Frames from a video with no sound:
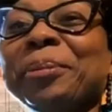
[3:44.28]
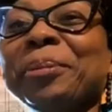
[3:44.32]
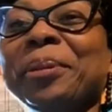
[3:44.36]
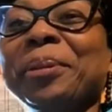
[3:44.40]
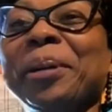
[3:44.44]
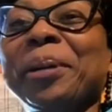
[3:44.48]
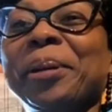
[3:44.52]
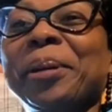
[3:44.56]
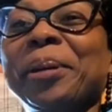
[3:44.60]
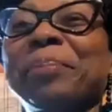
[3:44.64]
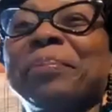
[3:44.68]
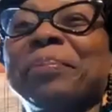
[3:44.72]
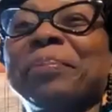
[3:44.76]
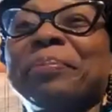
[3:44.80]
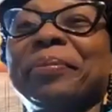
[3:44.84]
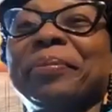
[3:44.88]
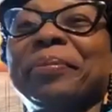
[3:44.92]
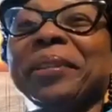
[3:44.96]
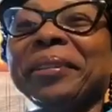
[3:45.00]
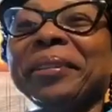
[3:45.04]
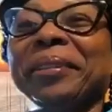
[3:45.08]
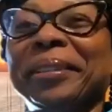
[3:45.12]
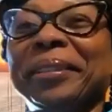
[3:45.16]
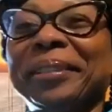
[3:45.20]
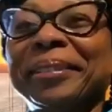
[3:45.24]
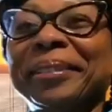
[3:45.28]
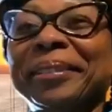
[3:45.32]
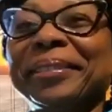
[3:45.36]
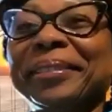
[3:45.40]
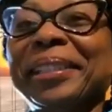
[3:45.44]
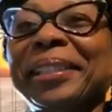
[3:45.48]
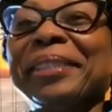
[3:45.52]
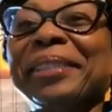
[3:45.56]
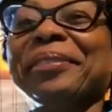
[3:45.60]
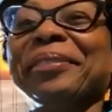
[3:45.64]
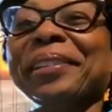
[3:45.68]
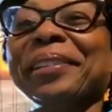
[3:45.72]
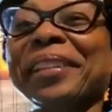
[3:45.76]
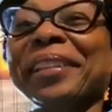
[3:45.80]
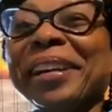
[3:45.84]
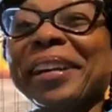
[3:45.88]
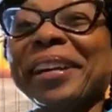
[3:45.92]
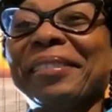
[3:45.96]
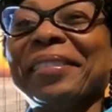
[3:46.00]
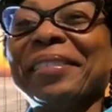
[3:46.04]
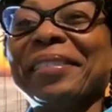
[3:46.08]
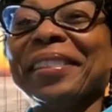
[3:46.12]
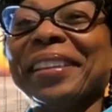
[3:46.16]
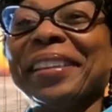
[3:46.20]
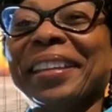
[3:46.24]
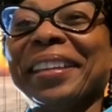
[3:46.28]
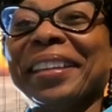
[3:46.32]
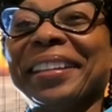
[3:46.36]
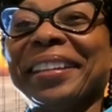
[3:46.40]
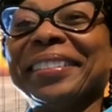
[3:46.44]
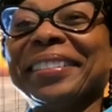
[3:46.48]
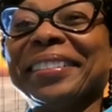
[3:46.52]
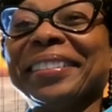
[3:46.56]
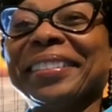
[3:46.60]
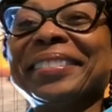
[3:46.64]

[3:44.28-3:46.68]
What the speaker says: come, every now and then.